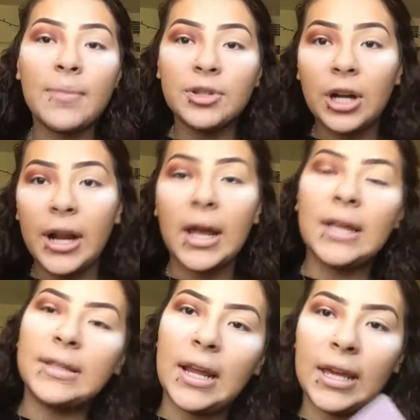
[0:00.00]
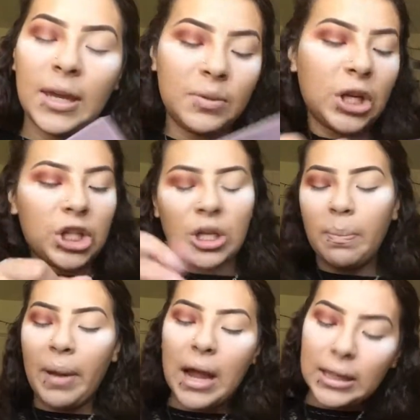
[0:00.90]
I'm sorry guys that I keep
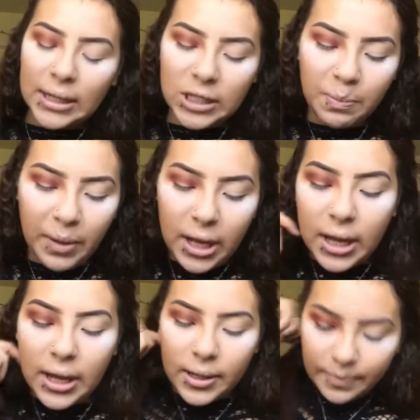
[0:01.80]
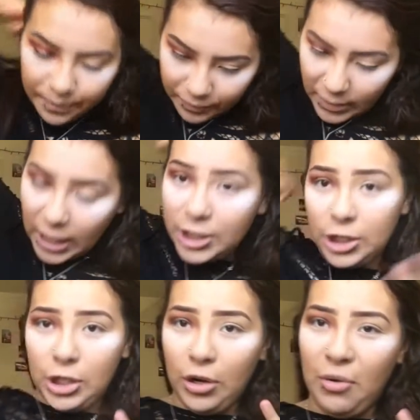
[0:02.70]
changing palettes, but I
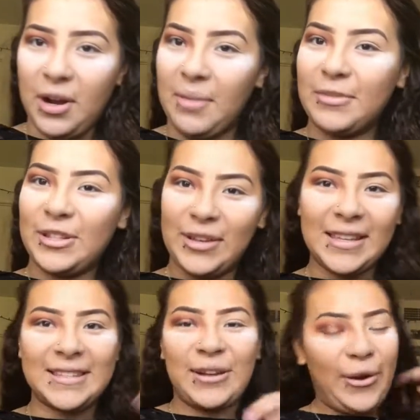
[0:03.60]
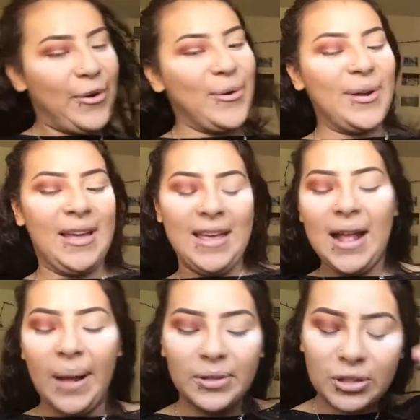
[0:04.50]
just don't know what I'm doing, so
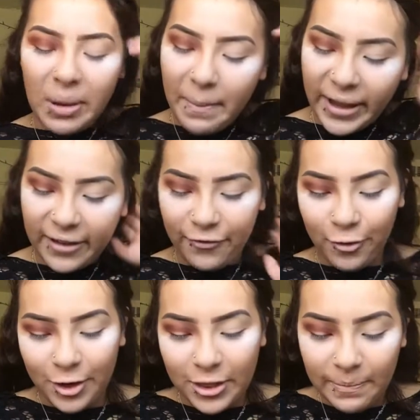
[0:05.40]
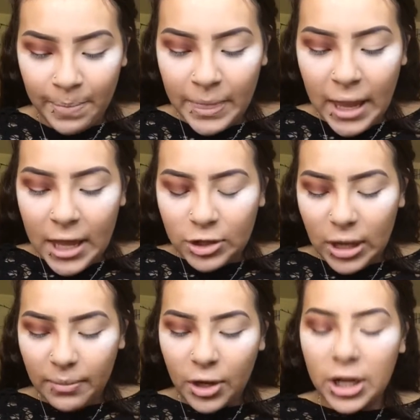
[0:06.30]
I'm just going back and forth.
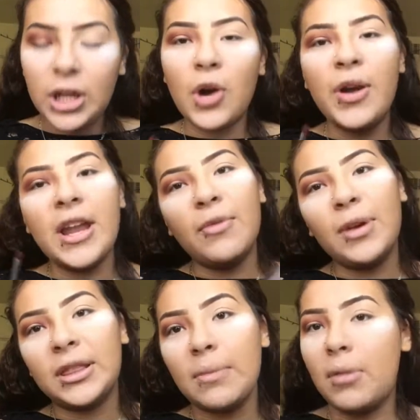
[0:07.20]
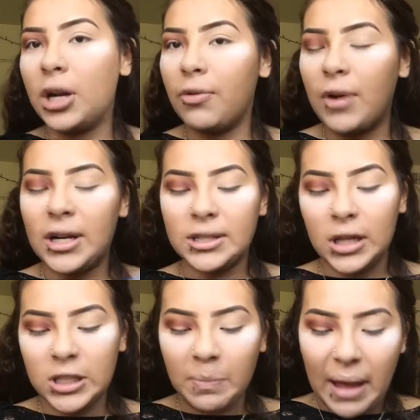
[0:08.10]
So I'm gonna go in with the Modern
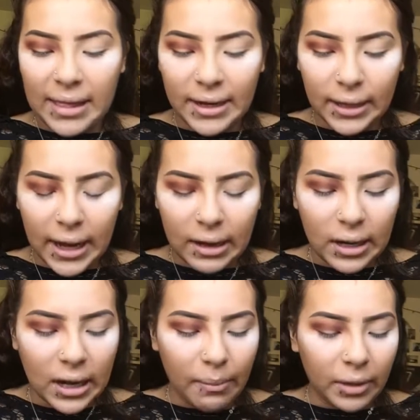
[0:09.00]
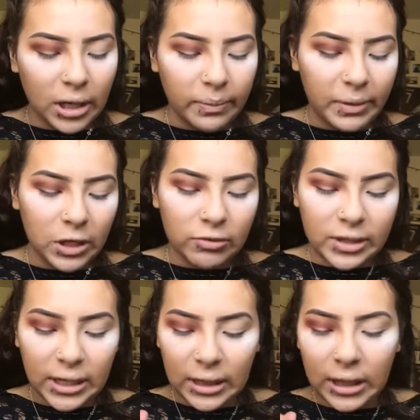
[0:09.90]
Renaissance palette again, and I'm gonna be
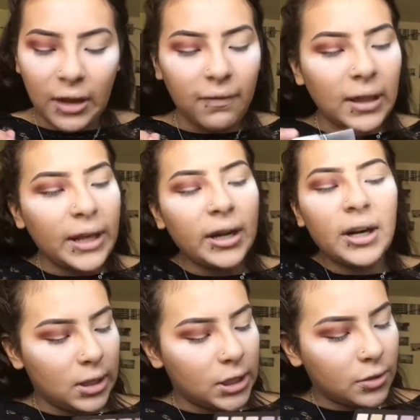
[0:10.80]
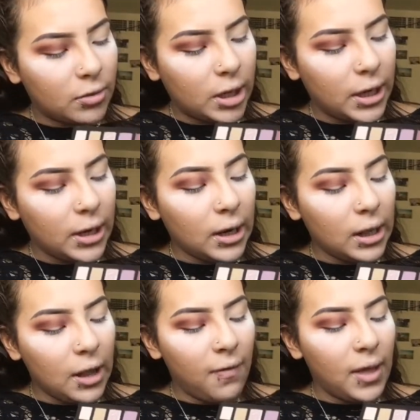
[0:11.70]
using Love Letter, this one right here,
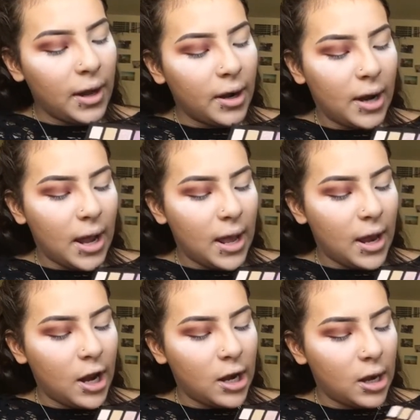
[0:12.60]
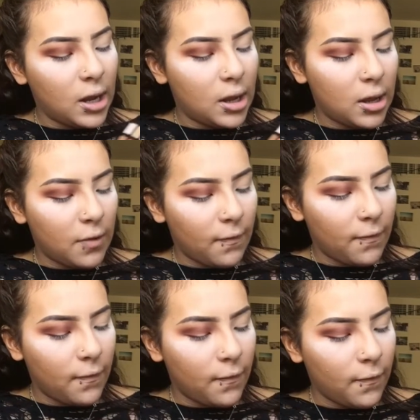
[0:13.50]
Love Letter, and
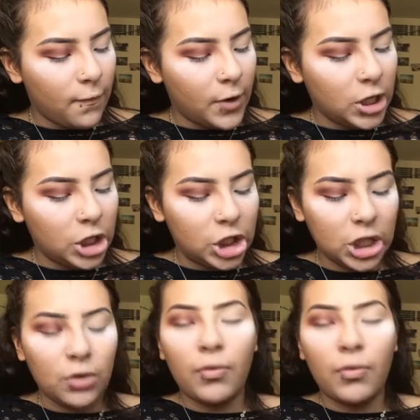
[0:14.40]
Venetian